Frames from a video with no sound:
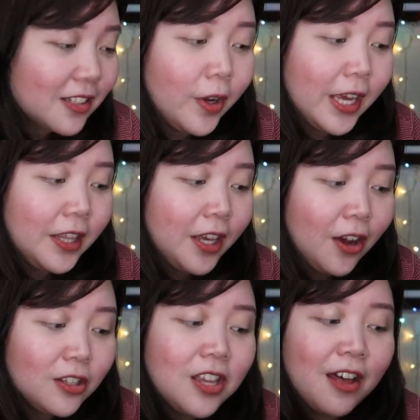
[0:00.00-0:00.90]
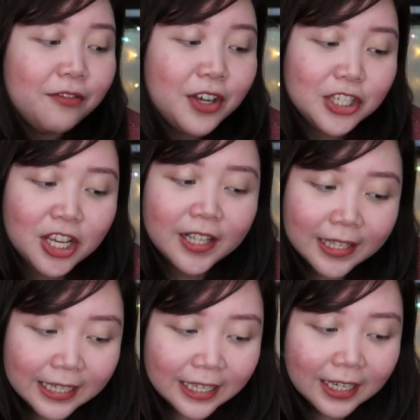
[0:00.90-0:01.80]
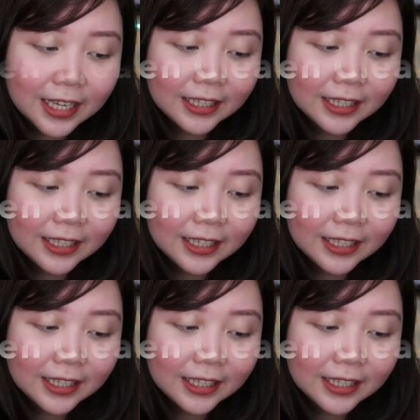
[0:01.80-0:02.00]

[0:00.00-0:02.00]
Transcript: Okay, they also have kitchen clean.